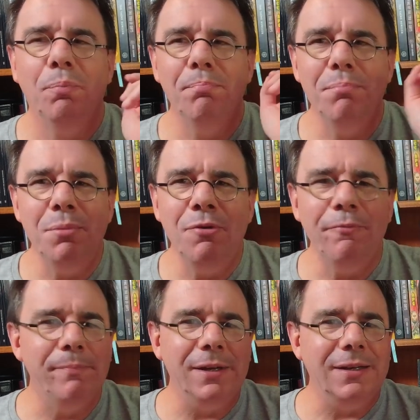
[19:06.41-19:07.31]

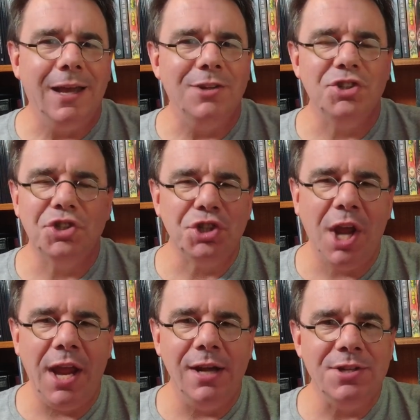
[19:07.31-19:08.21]
movement has
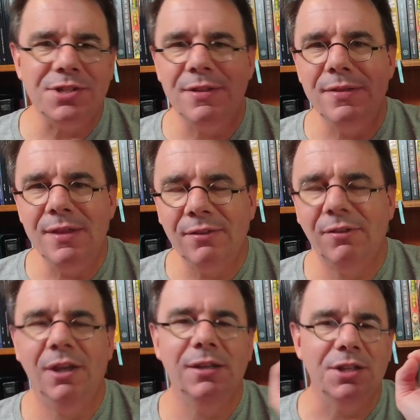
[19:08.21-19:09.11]
changed in this
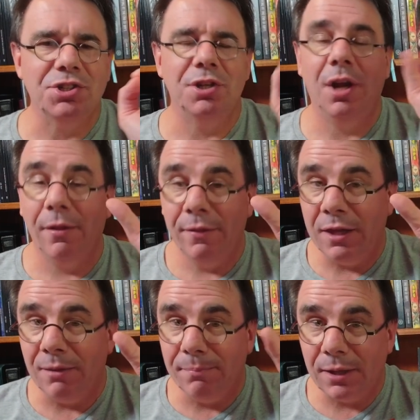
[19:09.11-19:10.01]
edition, the
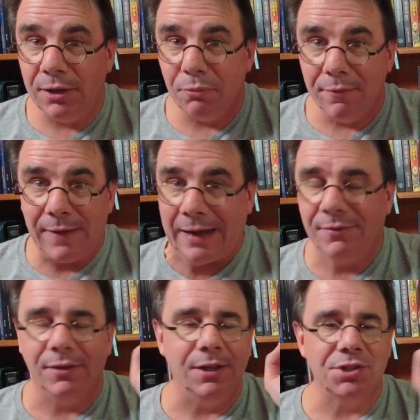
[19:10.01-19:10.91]
complete
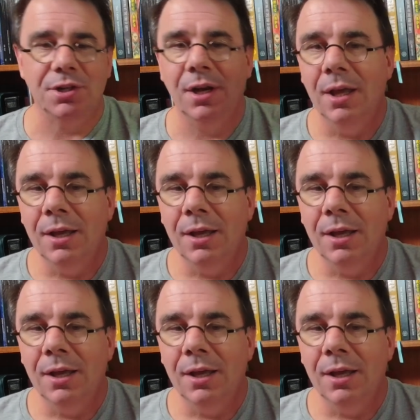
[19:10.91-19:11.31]
revised edition,